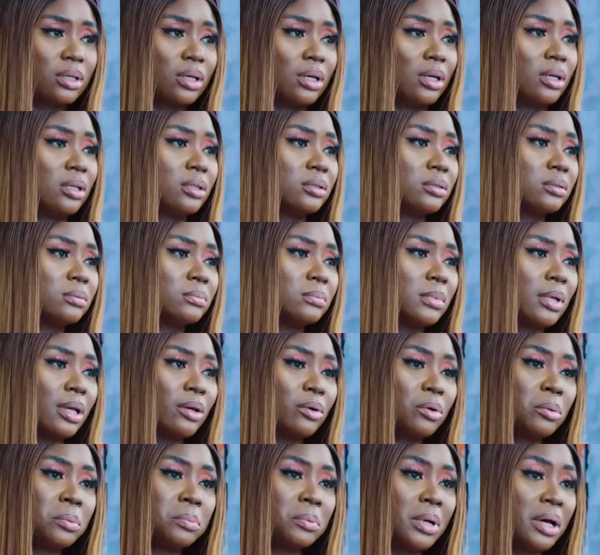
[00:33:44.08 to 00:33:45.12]

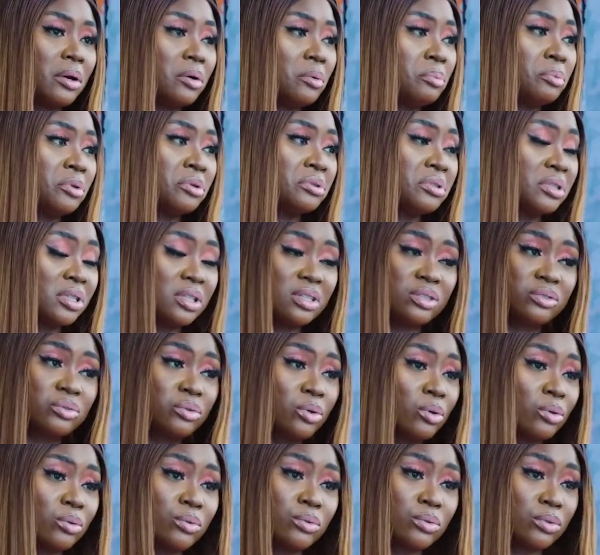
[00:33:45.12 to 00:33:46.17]
I hope nothing is
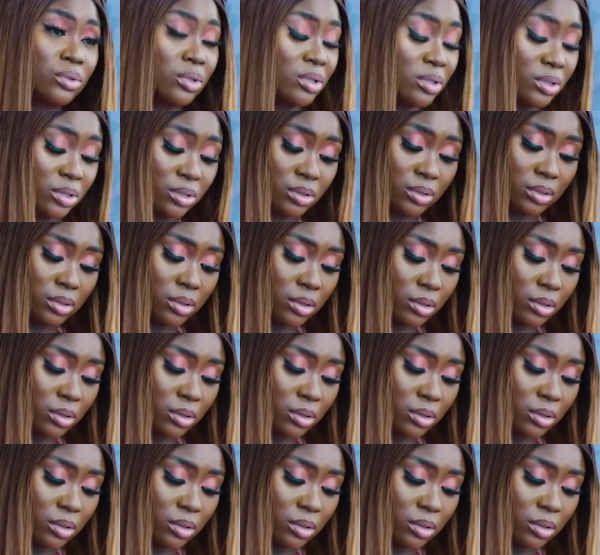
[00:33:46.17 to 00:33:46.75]
wrong, because